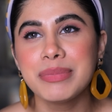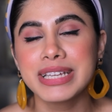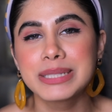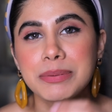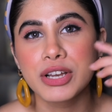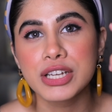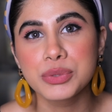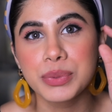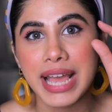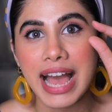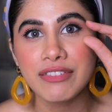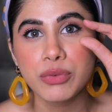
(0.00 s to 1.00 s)
It's because
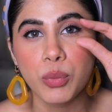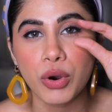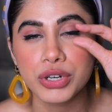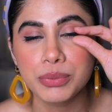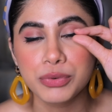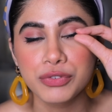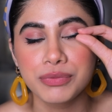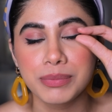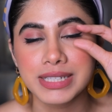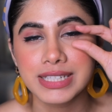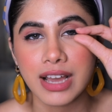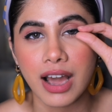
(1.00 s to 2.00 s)
we have waterproof
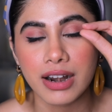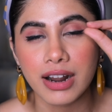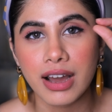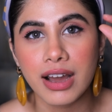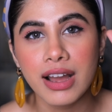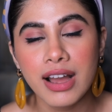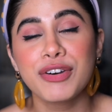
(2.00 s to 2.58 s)
mascara.